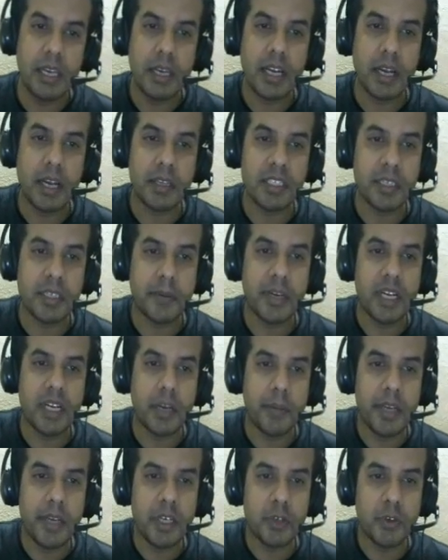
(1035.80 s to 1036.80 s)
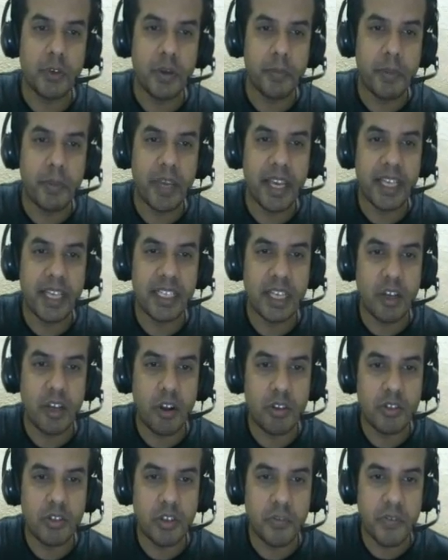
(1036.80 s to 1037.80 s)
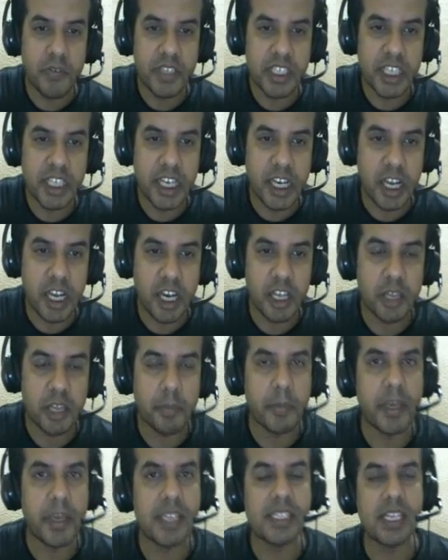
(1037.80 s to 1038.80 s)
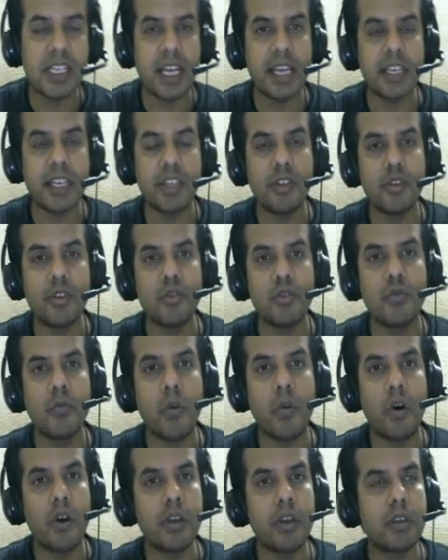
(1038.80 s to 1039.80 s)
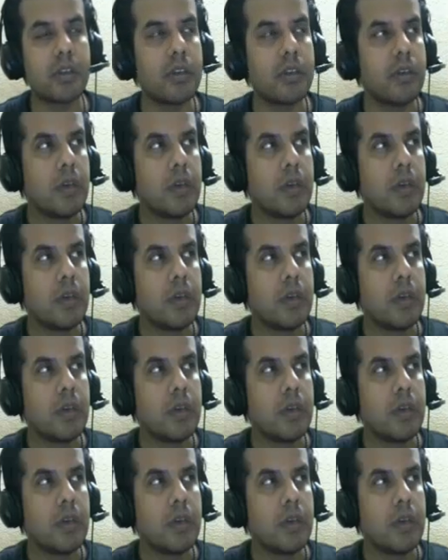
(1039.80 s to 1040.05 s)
customer coming to a page and also visited another page. Like you want